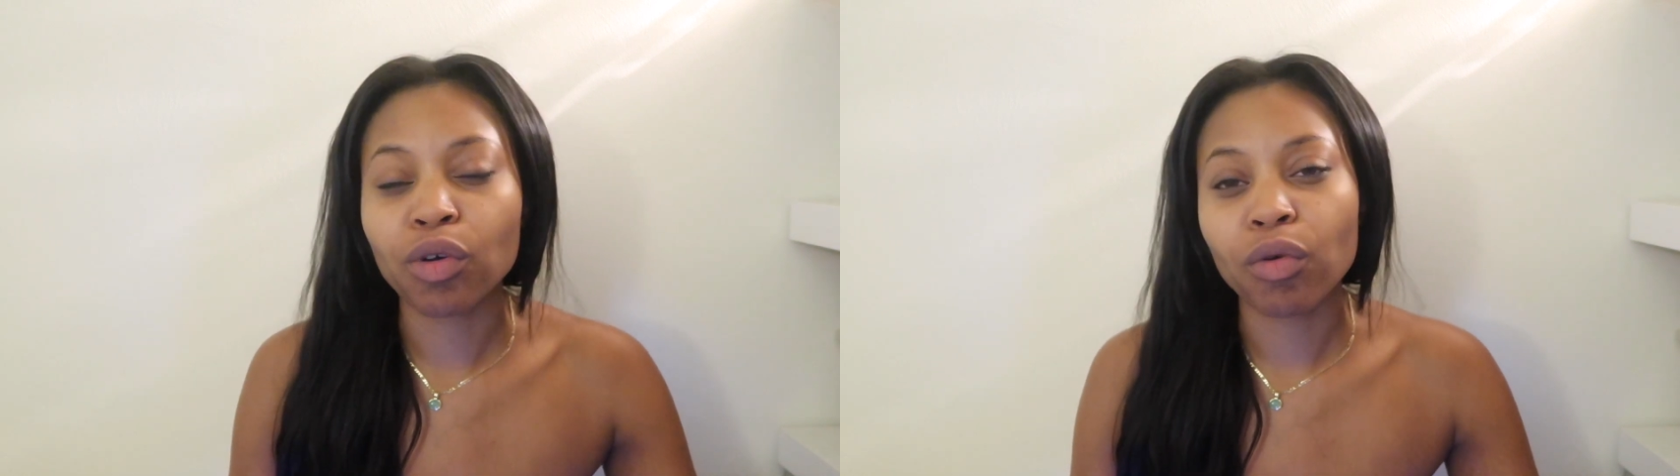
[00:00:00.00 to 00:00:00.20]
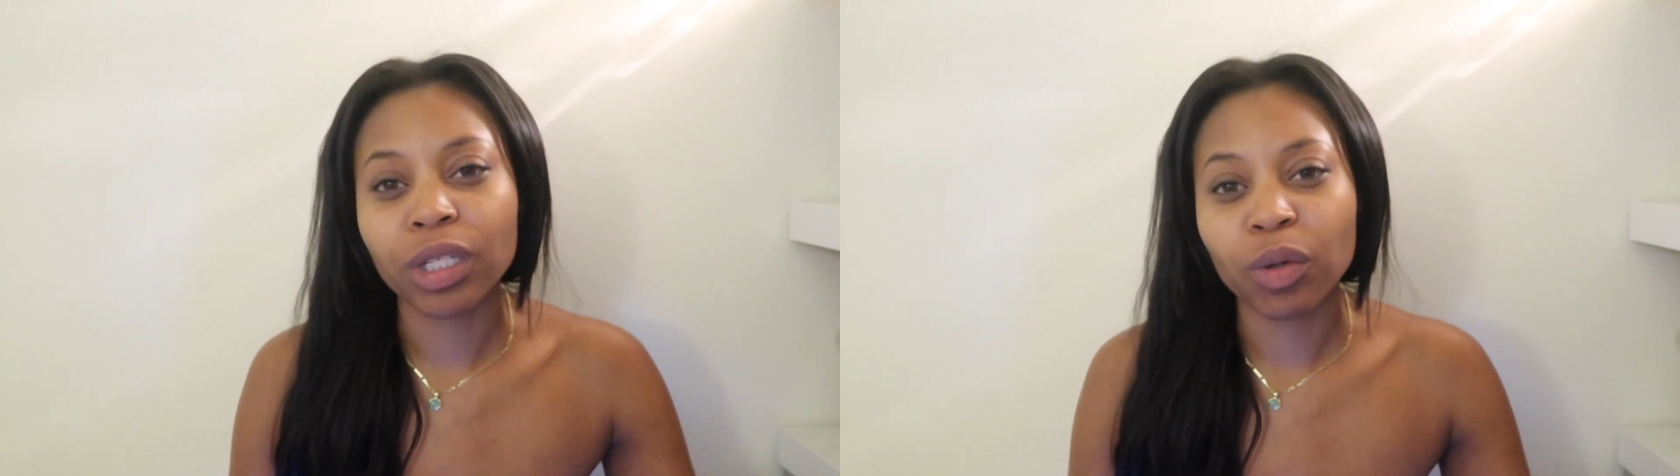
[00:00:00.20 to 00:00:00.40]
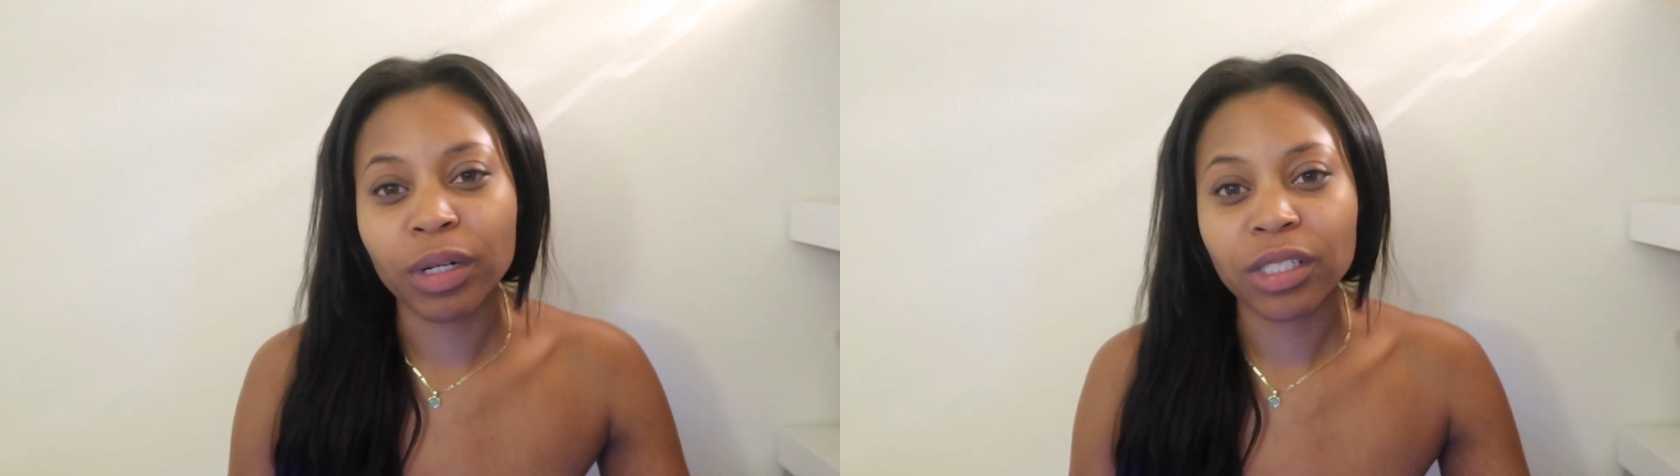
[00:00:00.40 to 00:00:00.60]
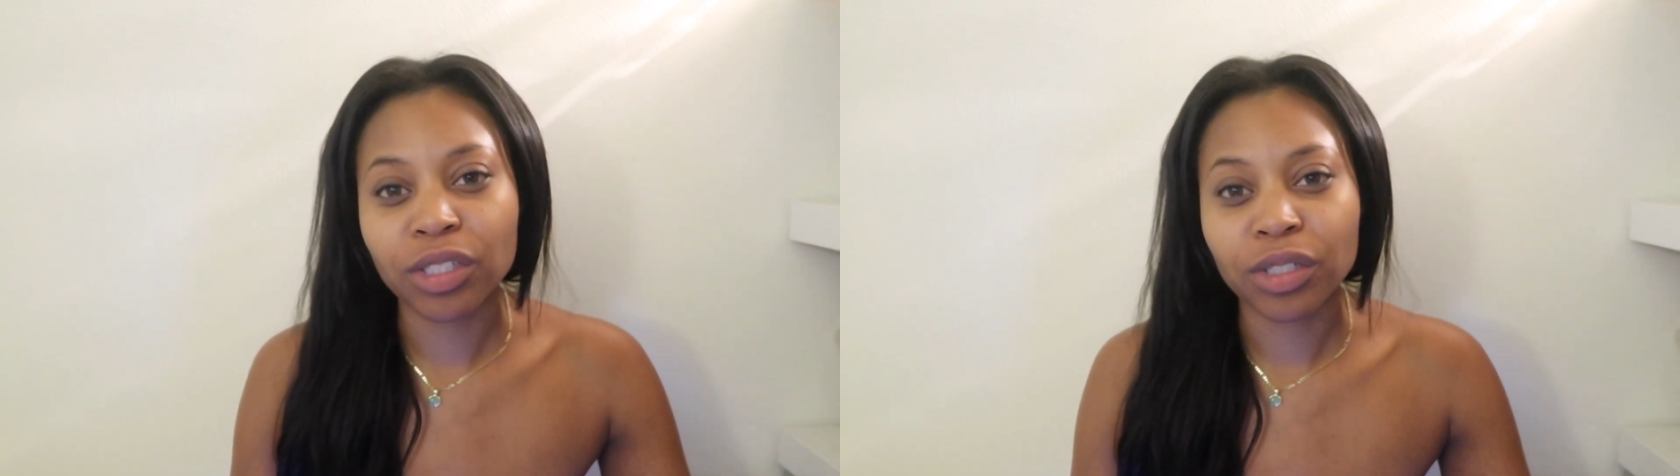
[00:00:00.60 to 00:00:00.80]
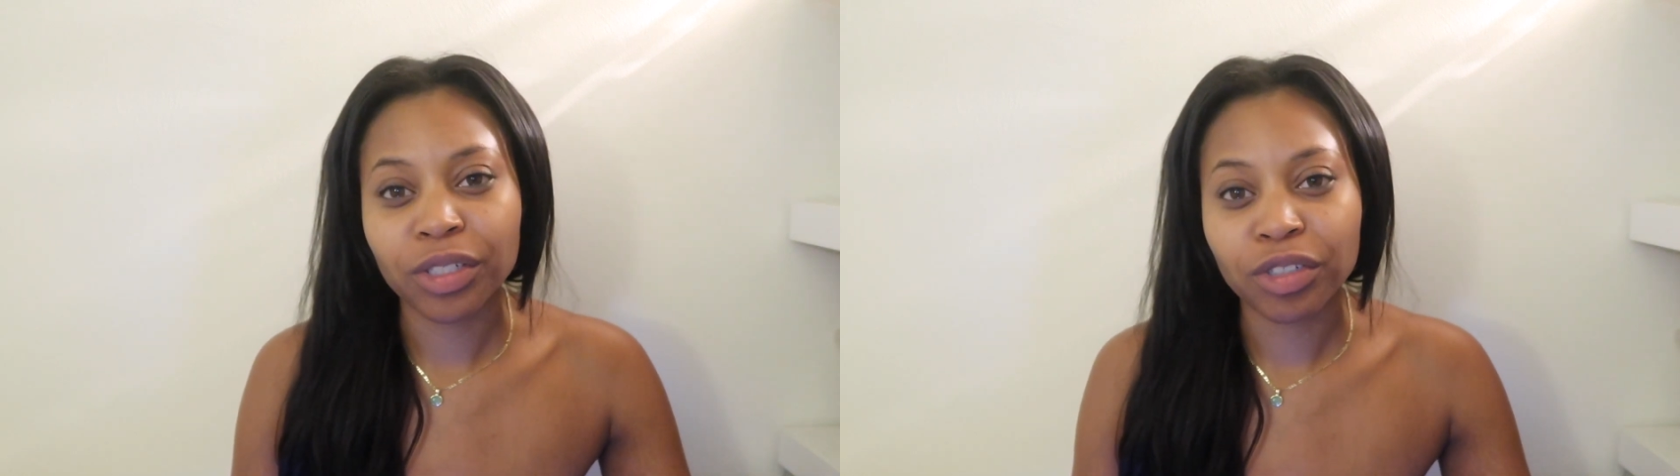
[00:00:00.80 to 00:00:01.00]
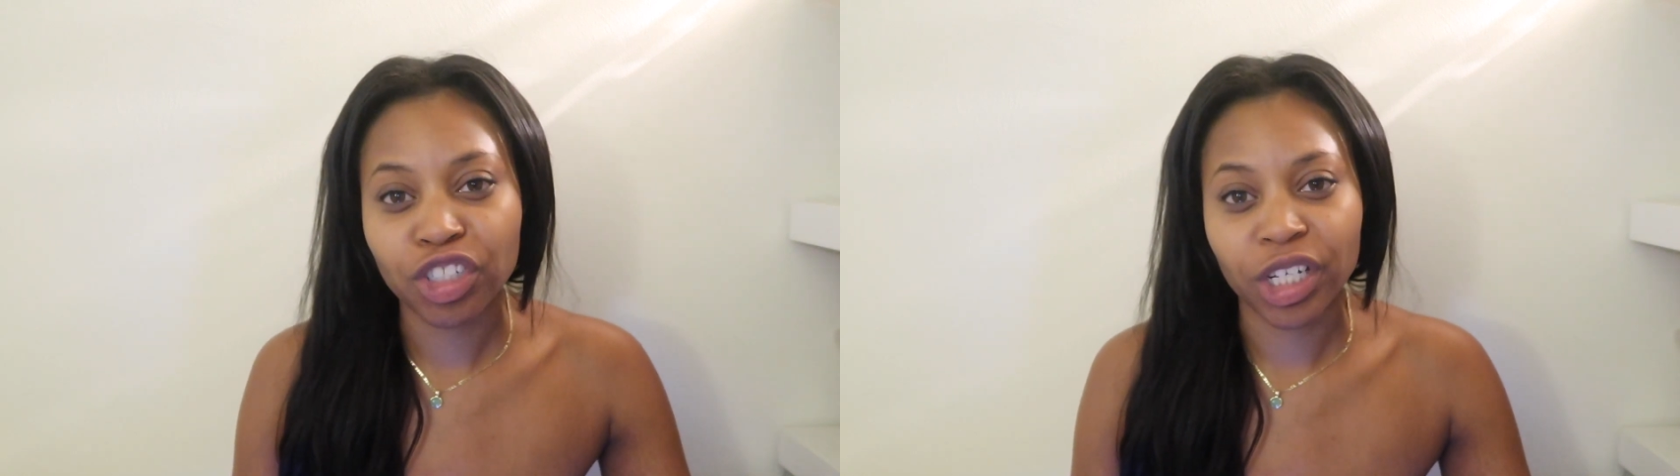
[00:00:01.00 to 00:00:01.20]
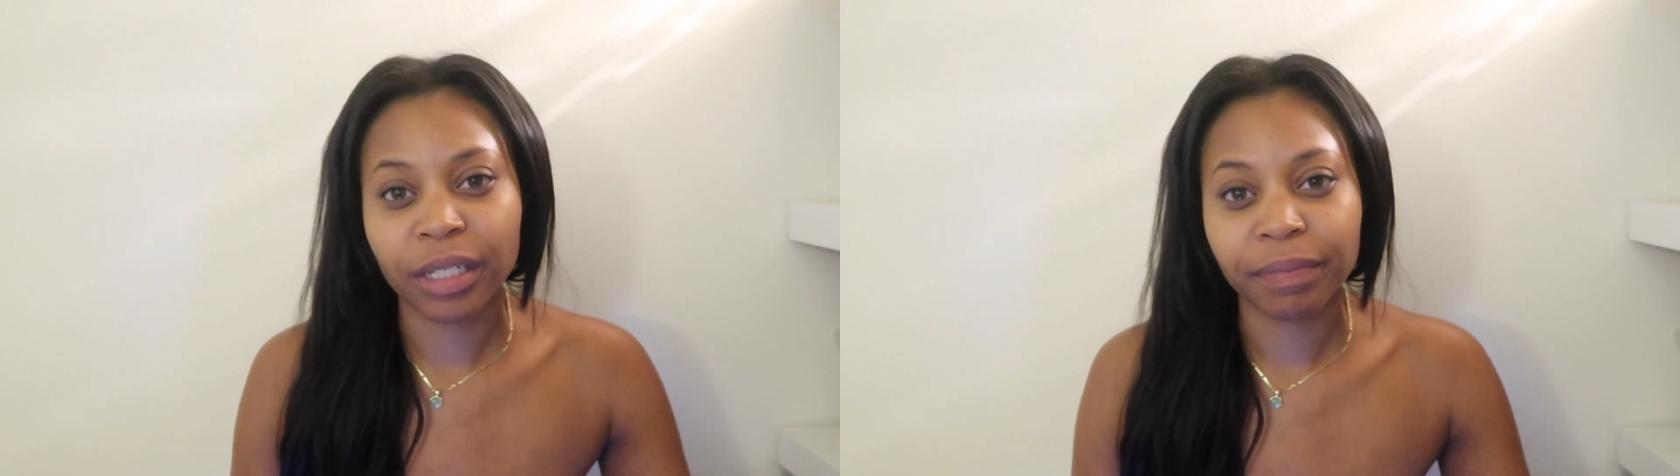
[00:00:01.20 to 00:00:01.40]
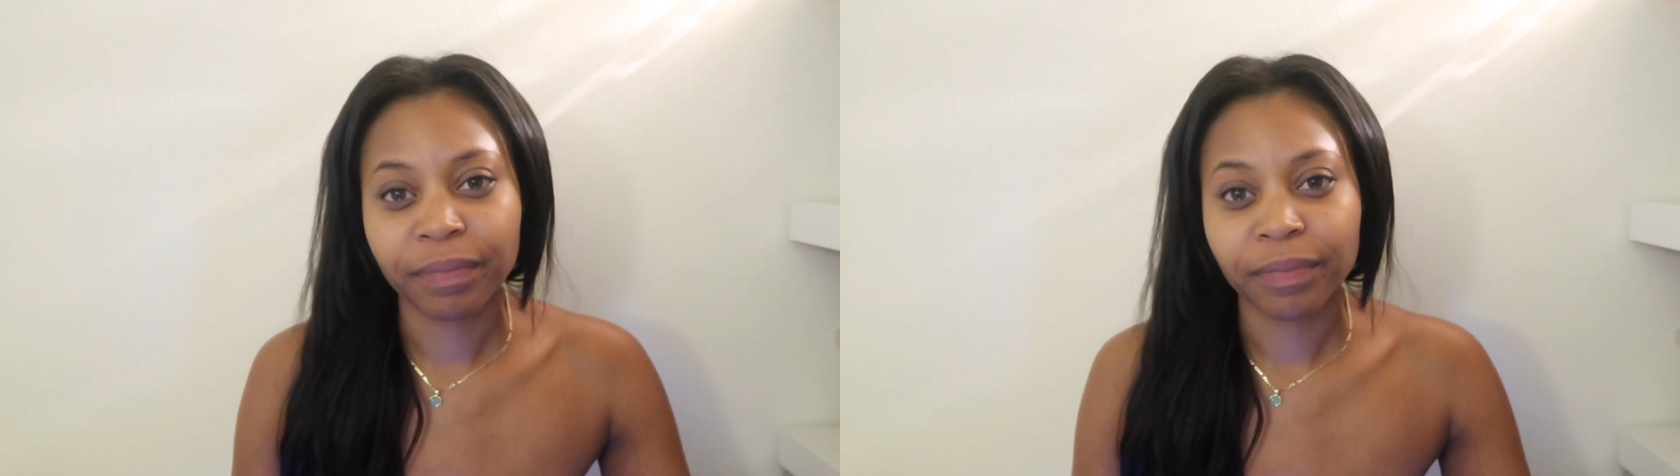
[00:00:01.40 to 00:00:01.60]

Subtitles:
only one solution.